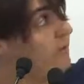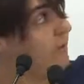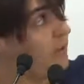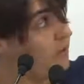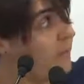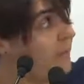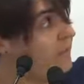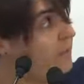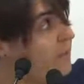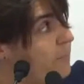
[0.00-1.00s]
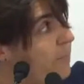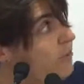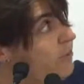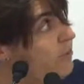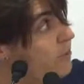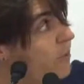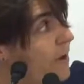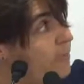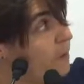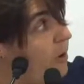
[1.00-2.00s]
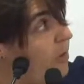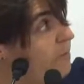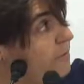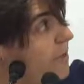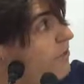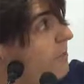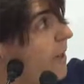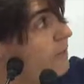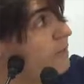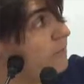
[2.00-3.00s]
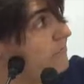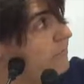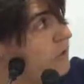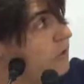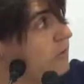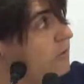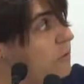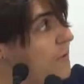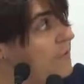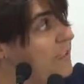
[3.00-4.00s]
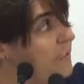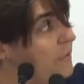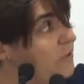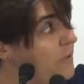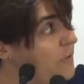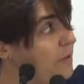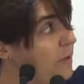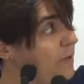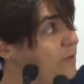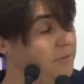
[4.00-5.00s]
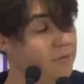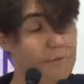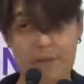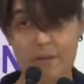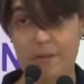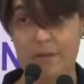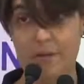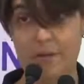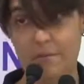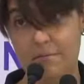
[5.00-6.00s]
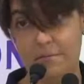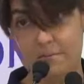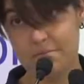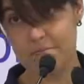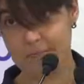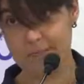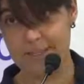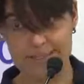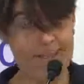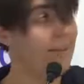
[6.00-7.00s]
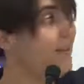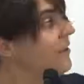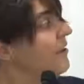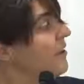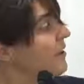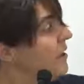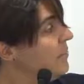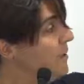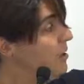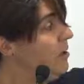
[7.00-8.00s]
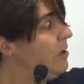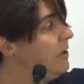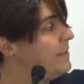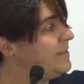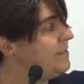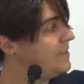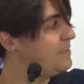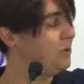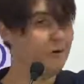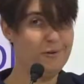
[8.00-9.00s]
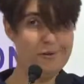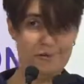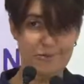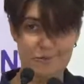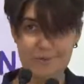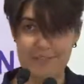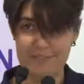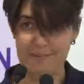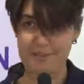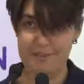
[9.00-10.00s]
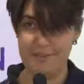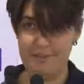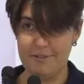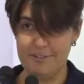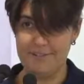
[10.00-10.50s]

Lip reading: I mean, the main tipping points on the graph above is about 20, 2150, let's say. Below, it's more close to 2100,